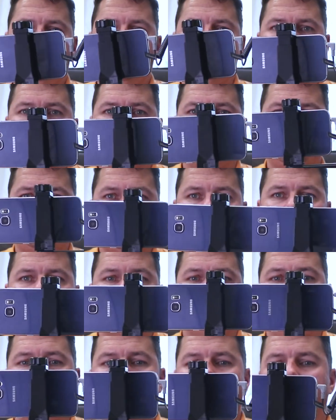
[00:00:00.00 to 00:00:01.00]
it onto a
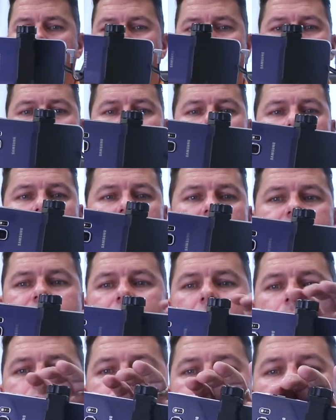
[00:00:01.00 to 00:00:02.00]
desk and hold it.
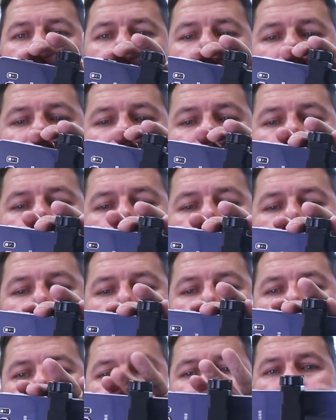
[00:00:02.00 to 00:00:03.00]
It's up to you how you
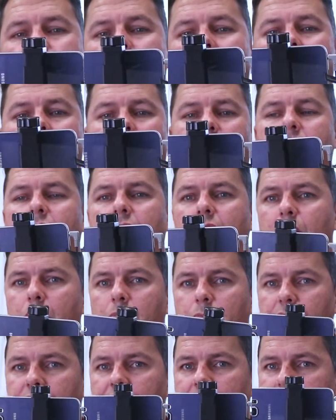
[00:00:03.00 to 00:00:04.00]
want to do that.
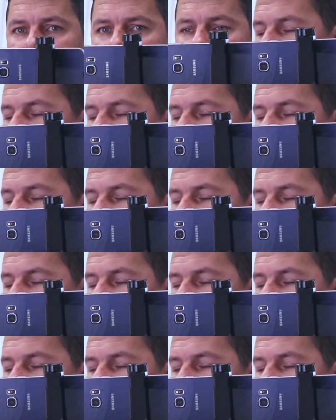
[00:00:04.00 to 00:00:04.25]
But then the